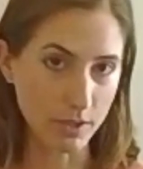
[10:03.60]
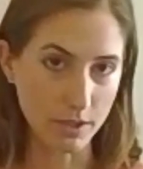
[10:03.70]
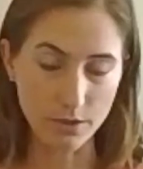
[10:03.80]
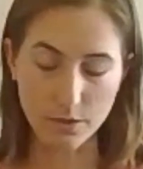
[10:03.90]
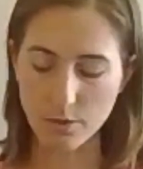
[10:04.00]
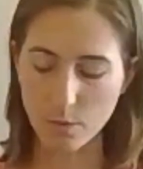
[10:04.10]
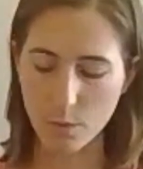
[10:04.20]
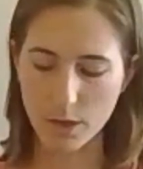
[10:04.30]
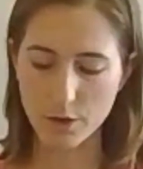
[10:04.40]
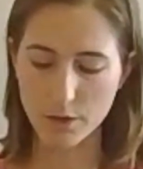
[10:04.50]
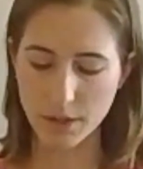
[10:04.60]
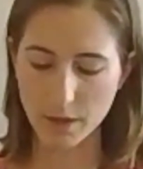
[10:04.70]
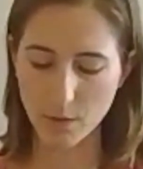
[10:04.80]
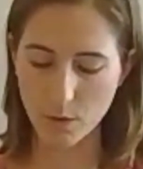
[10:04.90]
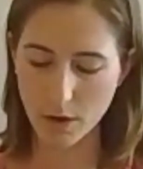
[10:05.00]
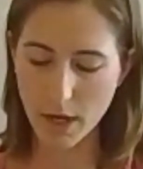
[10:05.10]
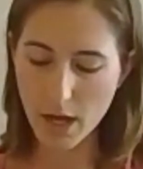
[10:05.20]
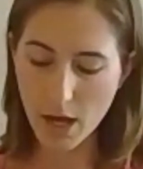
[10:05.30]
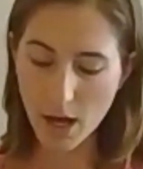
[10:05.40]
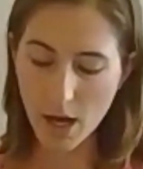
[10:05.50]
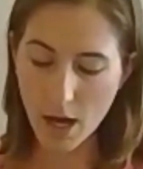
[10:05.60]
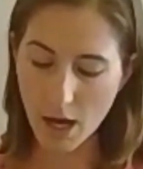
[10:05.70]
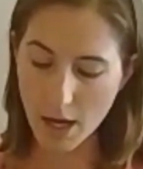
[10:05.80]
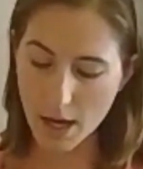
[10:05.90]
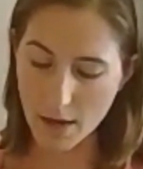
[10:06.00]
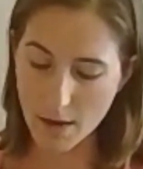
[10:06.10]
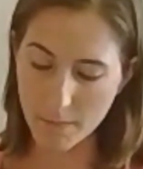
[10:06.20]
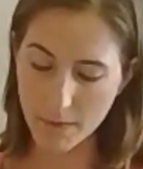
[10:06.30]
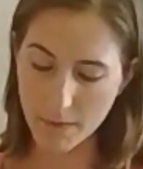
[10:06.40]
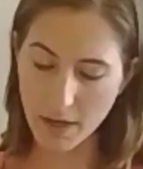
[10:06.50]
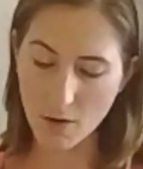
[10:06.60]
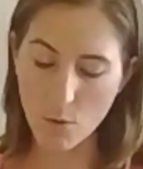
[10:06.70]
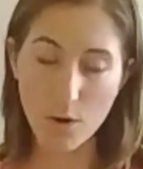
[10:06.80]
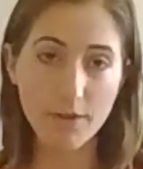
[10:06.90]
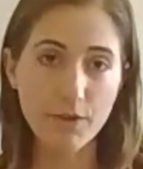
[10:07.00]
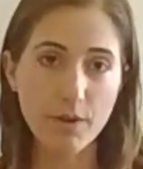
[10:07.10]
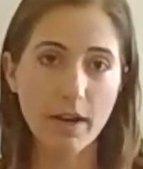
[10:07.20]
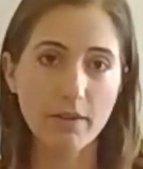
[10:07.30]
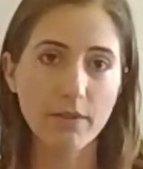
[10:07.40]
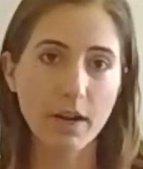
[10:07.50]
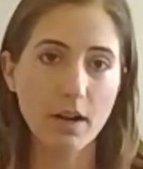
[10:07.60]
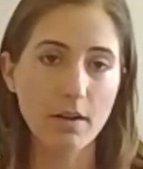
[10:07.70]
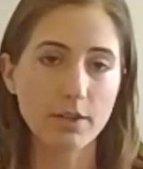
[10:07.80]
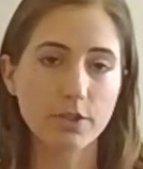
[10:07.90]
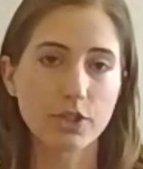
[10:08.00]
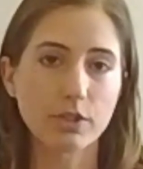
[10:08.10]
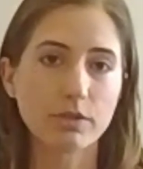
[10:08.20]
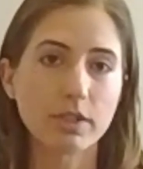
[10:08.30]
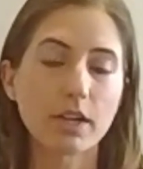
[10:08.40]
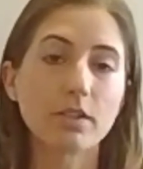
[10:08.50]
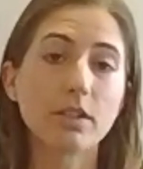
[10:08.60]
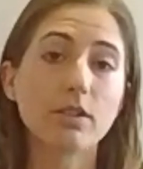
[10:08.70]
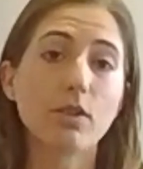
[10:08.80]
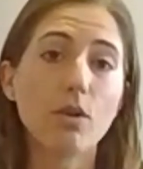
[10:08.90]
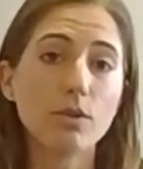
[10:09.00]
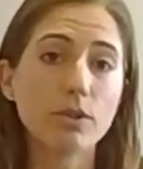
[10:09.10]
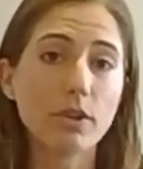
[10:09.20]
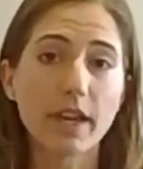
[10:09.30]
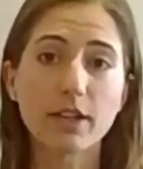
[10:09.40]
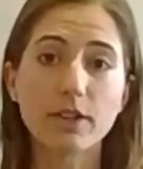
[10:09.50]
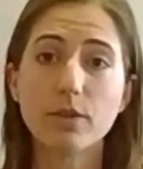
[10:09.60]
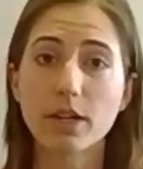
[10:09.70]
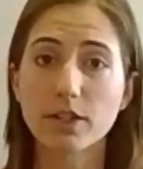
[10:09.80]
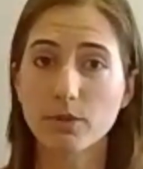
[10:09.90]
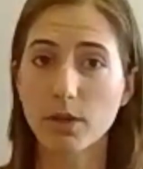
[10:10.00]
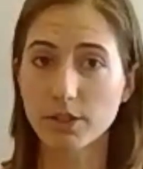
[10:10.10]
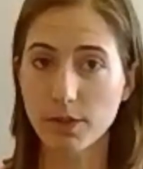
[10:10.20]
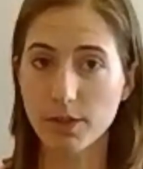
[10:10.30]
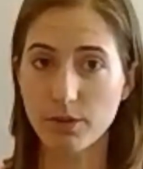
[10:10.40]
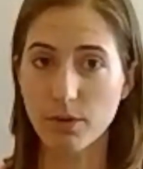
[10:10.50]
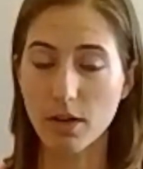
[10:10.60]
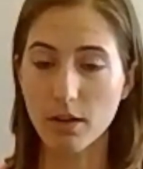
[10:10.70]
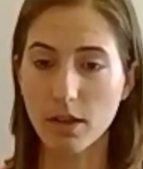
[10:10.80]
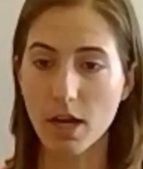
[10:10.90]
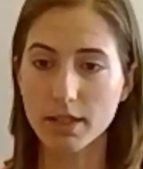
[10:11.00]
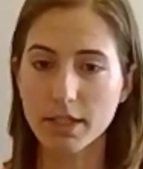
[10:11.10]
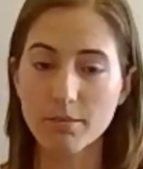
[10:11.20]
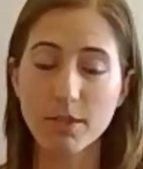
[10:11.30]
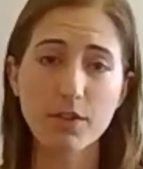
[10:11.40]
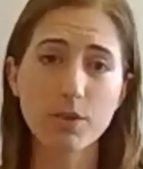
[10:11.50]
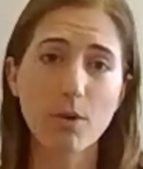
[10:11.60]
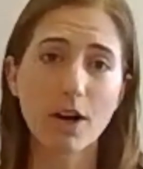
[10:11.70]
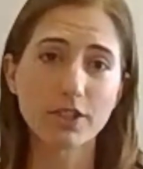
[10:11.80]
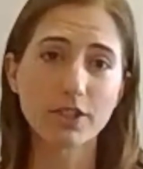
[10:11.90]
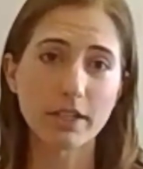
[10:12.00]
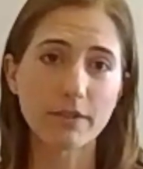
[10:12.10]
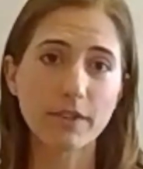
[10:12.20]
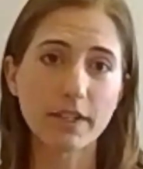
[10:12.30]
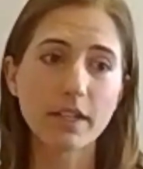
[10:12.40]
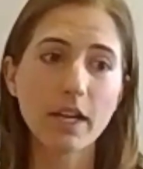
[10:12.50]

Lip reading: to do, what you're doing at work. Or if you have children that are a little older, they can do air squats with you. A lot of times if you watch an infant